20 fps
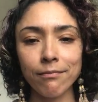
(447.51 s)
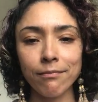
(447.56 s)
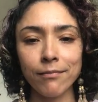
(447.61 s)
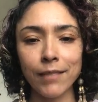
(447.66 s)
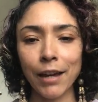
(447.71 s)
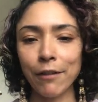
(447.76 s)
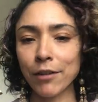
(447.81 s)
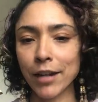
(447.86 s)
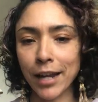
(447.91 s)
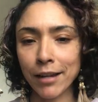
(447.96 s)

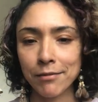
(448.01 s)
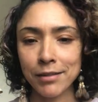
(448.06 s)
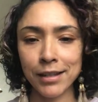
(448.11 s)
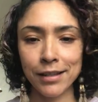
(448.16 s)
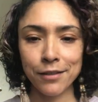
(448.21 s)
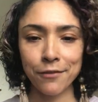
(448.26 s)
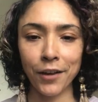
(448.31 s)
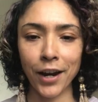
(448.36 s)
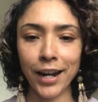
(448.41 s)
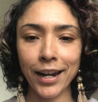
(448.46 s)
Every day
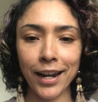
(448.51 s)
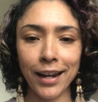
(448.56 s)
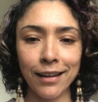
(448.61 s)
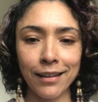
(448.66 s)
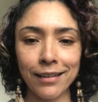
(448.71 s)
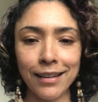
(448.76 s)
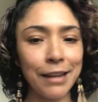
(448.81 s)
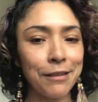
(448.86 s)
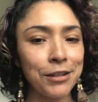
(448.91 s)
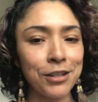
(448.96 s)
since Friday,
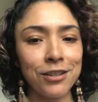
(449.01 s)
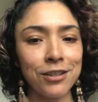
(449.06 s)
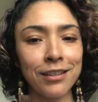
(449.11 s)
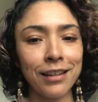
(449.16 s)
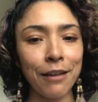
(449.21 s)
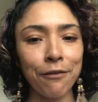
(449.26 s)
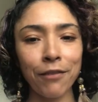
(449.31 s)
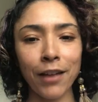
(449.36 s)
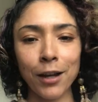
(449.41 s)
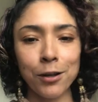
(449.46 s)
I just
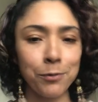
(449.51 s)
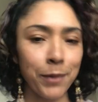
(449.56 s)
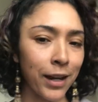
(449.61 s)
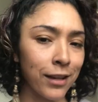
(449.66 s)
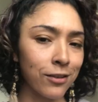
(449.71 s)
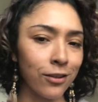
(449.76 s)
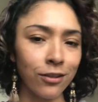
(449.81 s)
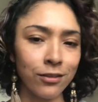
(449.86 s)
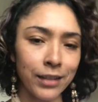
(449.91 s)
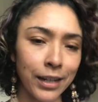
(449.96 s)
get
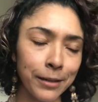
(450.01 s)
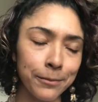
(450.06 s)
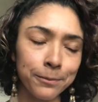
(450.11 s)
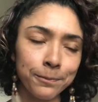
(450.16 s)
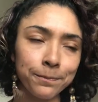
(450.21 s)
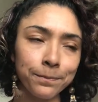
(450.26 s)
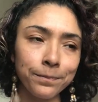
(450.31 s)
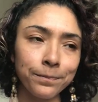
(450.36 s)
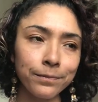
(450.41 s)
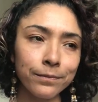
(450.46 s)
flashbacks all day.
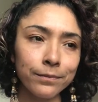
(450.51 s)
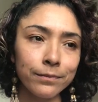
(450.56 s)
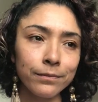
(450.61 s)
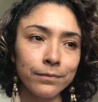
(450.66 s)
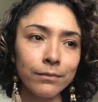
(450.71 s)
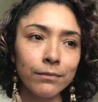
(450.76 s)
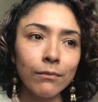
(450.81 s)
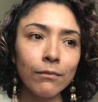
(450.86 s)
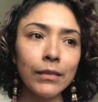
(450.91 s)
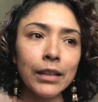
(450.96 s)

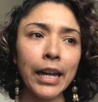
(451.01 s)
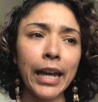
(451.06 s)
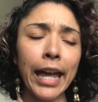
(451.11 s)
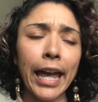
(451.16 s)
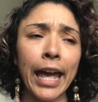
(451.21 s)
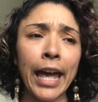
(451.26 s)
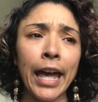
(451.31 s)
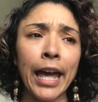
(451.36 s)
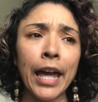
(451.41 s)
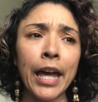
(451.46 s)

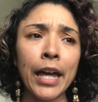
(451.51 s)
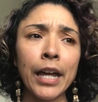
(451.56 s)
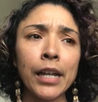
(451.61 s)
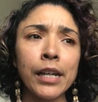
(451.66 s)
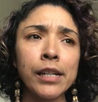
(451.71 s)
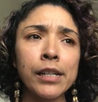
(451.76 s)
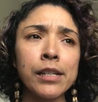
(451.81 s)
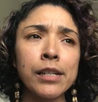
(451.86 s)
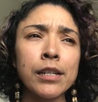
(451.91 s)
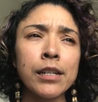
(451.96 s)

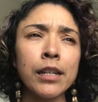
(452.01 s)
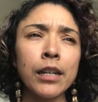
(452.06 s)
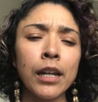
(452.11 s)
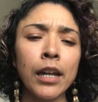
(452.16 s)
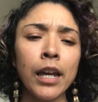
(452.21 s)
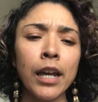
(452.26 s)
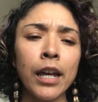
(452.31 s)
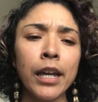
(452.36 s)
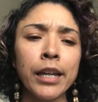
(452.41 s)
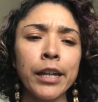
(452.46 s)
And
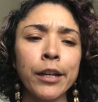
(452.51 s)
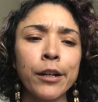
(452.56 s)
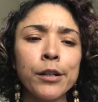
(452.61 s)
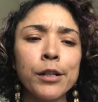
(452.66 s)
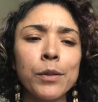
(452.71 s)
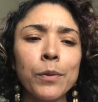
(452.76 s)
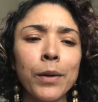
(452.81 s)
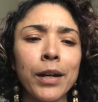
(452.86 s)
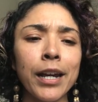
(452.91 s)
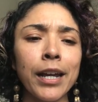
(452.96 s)

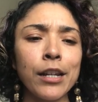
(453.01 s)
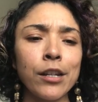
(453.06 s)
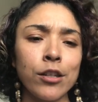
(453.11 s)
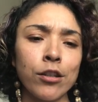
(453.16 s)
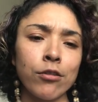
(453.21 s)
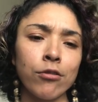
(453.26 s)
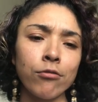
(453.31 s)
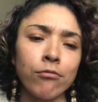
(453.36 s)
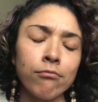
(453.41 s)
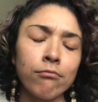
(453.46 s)
here's what I
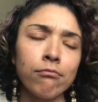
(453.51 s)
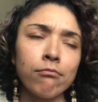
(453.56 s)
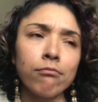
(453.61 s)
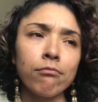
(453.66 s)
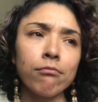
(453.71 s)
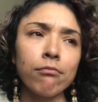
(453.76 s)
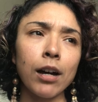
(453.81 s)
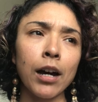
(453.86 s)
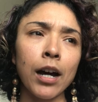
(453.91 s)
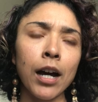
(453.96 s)
do.
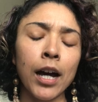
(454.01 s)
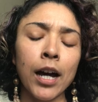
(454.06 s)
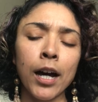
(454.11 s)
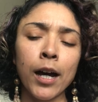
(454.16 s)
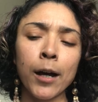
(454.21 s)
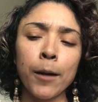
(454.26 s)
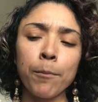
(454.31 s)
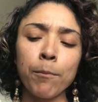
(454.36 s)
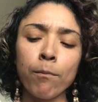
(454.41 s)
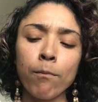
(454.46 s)

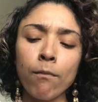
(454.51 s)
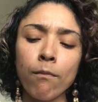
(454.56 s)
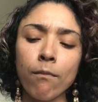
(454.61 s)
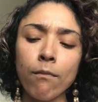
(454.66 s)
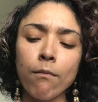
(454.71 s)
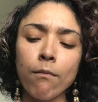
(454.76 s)
I'm